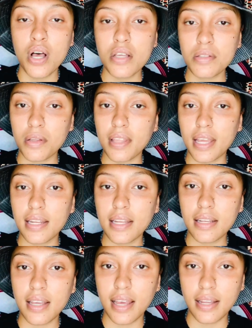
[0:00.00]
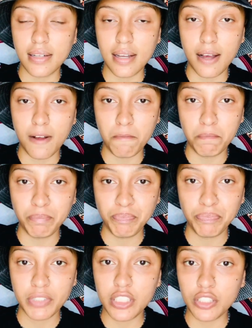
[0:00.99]
so that it can
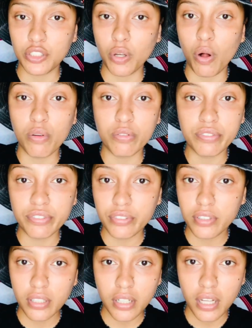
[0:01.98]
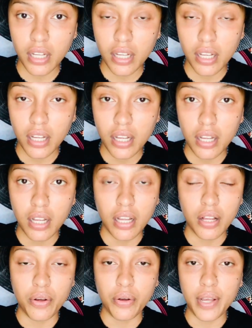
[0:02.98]
dissolve.
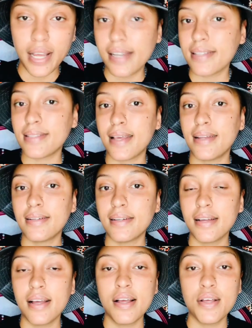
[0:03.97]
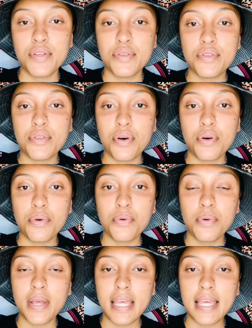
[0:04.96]
I understand.
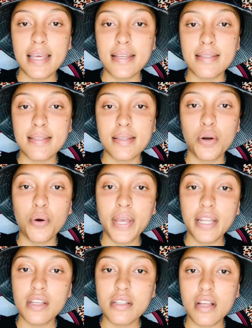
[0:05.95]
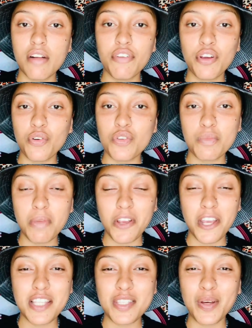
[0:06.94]
So yes, go get yourself a
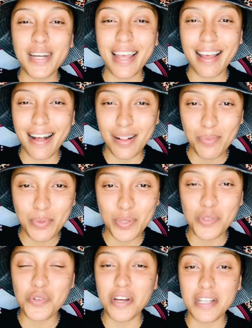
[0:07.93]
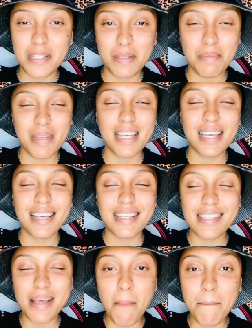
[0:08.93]
rosemary. It's gonna help you, trust me.
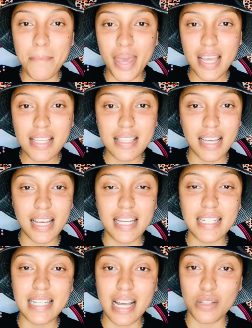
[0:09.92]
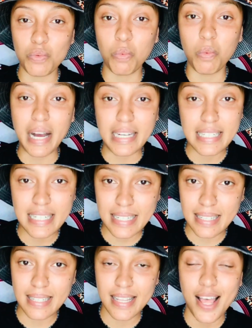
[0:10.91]
It's amazing. It does
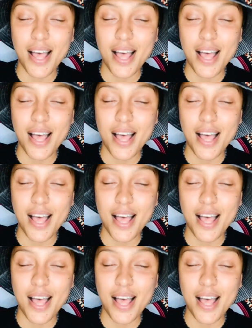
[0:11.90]
wonders.